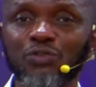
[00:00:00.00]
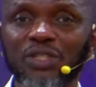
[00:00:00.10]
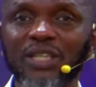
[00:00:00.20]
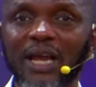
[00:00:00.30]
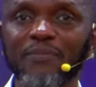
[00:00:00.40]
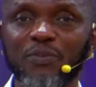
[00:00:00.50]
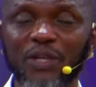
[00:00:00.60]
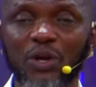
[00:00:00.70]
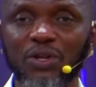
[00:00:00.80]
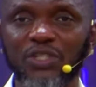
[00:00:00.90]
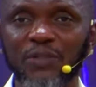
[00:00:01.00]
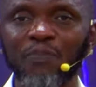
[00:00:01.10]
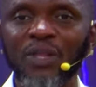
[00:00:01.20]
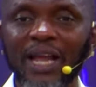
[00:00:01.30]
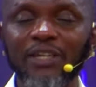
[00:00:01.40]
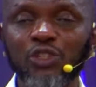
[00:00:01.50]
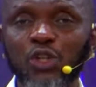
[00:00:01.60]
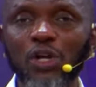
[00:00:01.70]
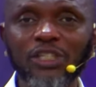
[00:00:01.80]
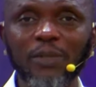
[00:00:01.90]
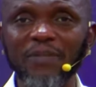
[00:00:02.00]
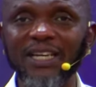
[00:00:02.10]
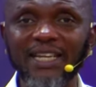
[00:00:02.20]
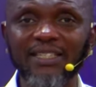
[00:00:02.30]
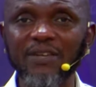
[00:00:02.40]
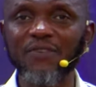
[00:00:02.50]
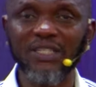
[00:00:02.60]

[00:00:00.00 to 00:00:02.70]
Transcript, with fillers: times because in John chapter 19, verse